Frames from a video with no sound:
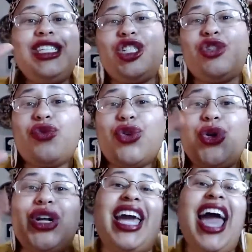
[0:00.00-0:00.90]
just
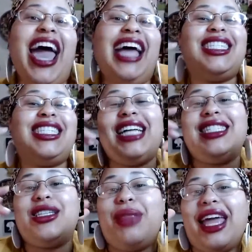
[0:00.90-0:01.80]
fruity it's got
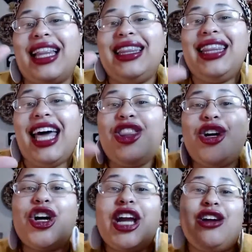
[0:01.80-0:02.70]
some like
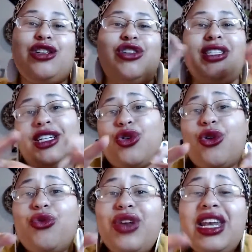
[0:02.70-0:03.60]
leather characteristics
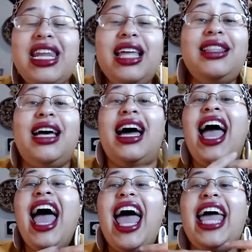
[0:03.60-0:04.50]
or vanilla
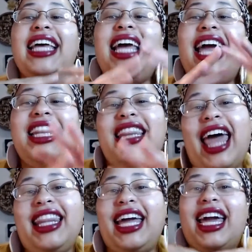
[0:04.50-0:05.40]
and, and
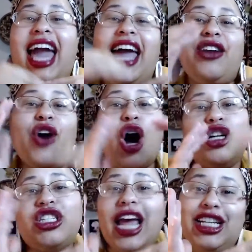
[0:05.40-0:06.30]
that like kind of harsh
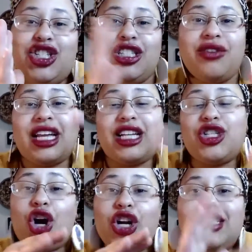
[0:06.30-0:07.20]
edges of like
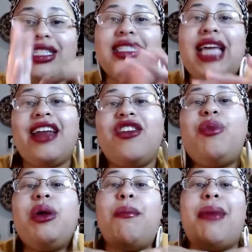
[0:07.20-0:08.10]
tartness has kind of
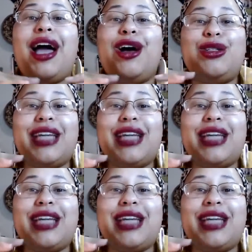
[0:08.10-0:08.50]
been miled